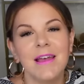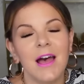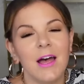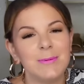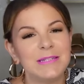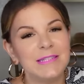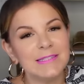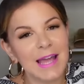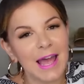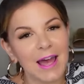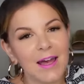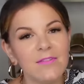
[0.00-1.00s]
It does
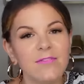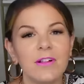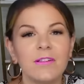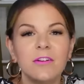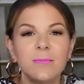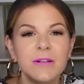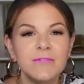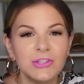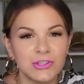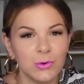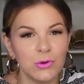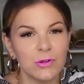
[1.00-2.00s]
have a little bit of a
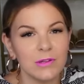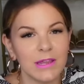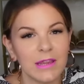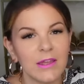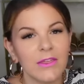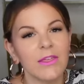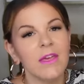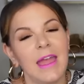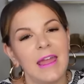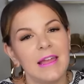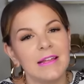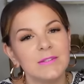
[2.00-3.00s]
shorter length,
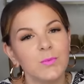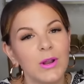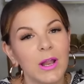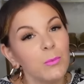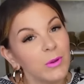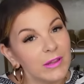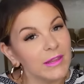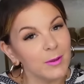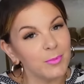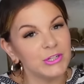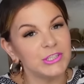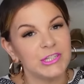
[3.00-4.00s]
and what I really
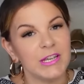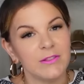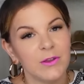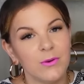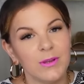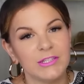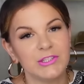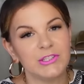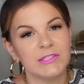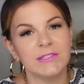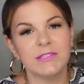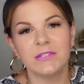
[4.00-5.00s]
appreciate though is
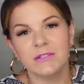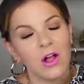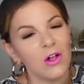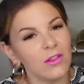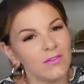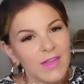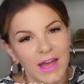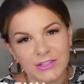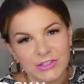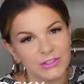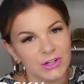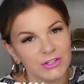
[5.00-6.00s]
just all of that
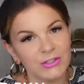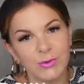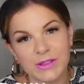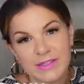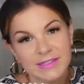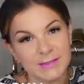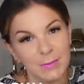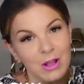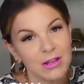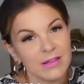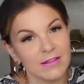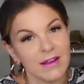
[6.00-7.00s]
stretch with the
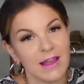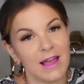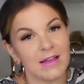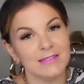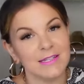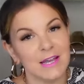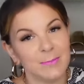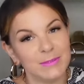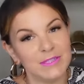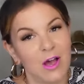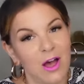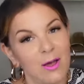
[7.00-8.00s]
smocking that it has up
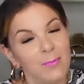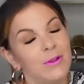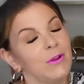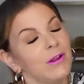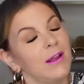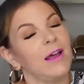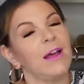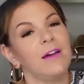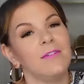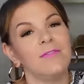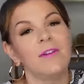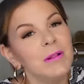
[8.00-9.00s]
top. You're gonna
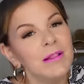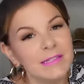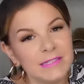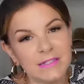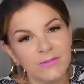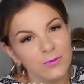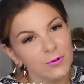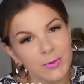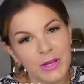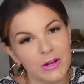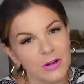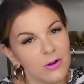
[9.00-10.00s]
have plenty of room
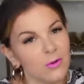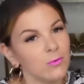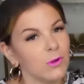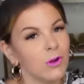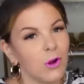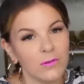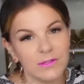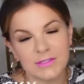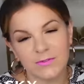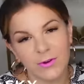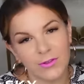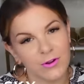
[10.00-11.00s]
here regardless
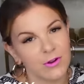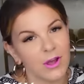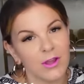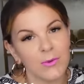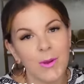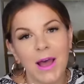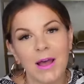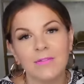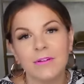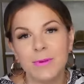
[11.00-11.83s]
of whether or not you have a